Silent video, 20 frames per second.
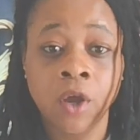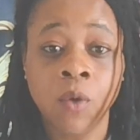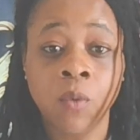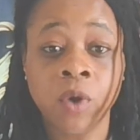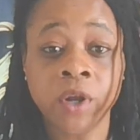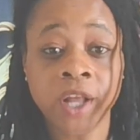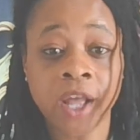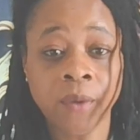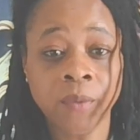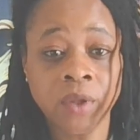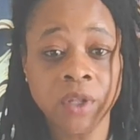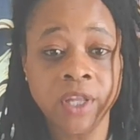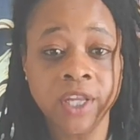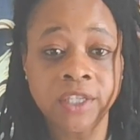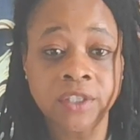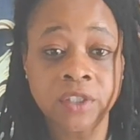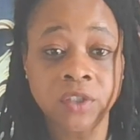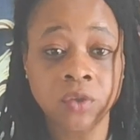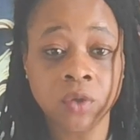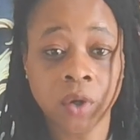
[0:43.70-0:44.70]
What I would
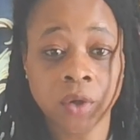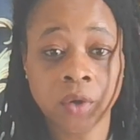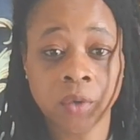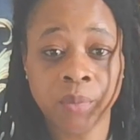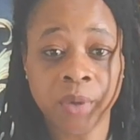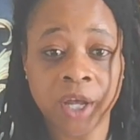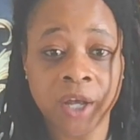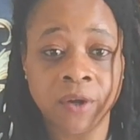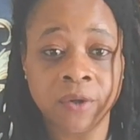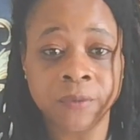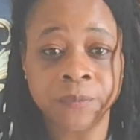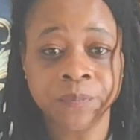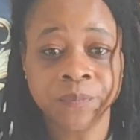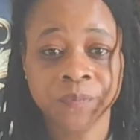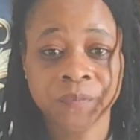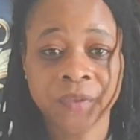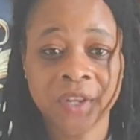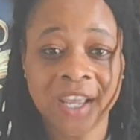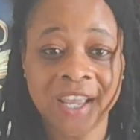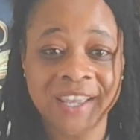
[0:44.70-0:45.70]
like to talk about
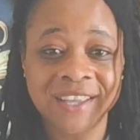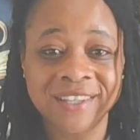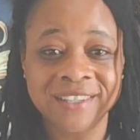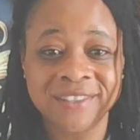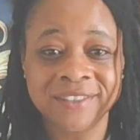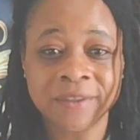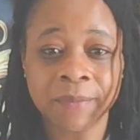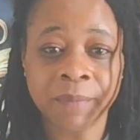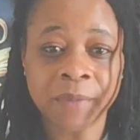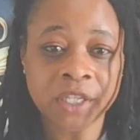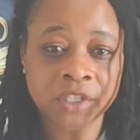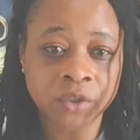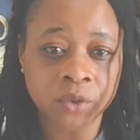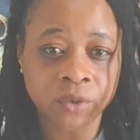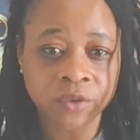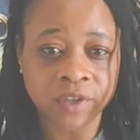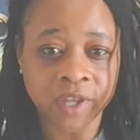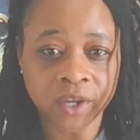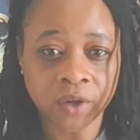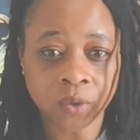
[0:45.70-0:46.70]
is mental
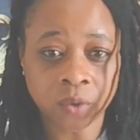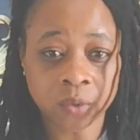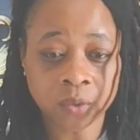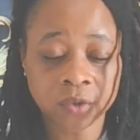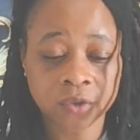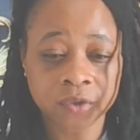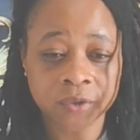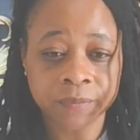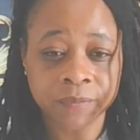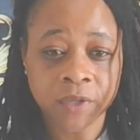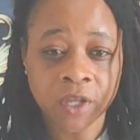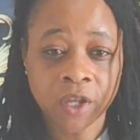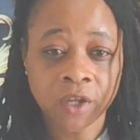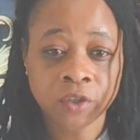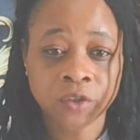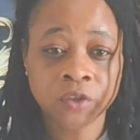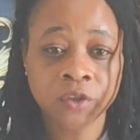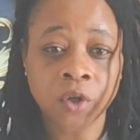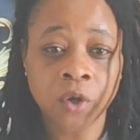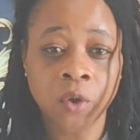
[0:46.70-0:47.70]
cycles.
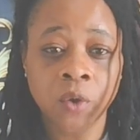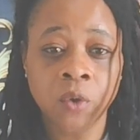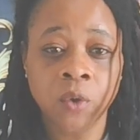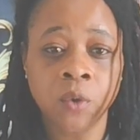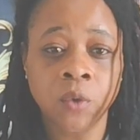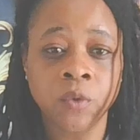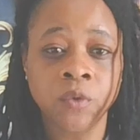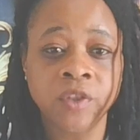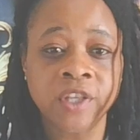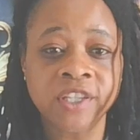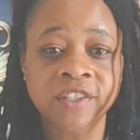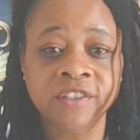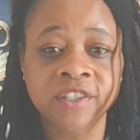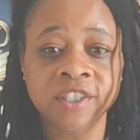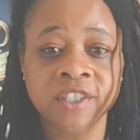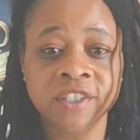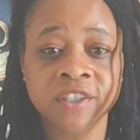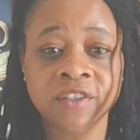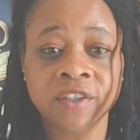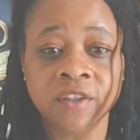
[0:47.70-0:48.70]
So, this
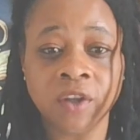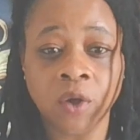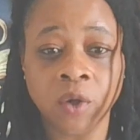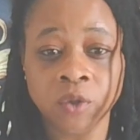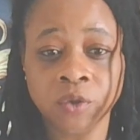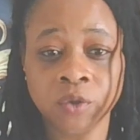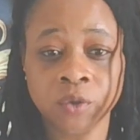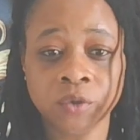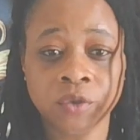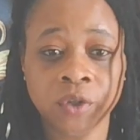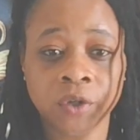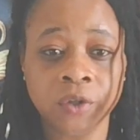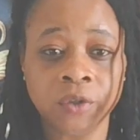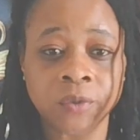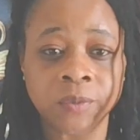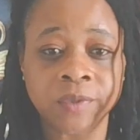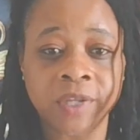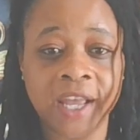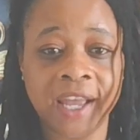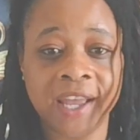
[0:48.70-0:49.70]
is also
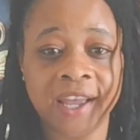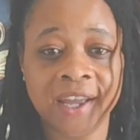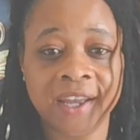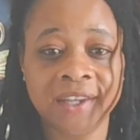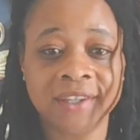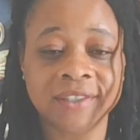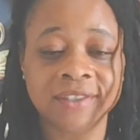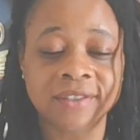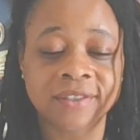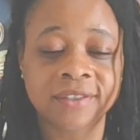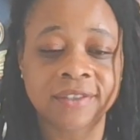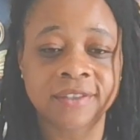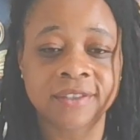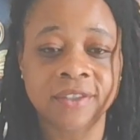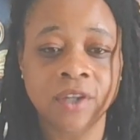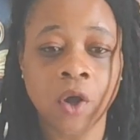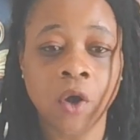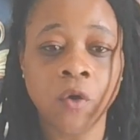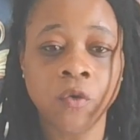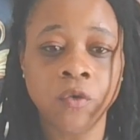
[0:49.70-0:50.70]
termed as
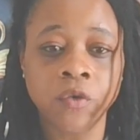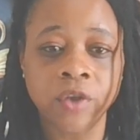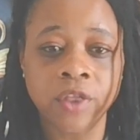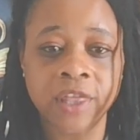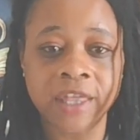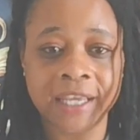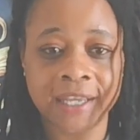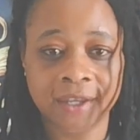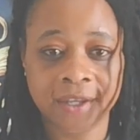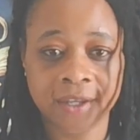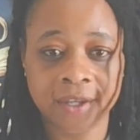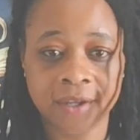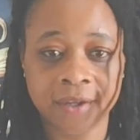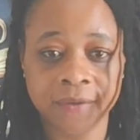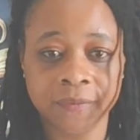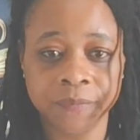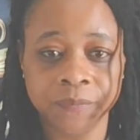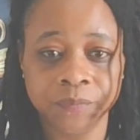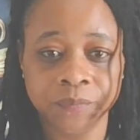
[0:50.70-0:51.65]
overthinking.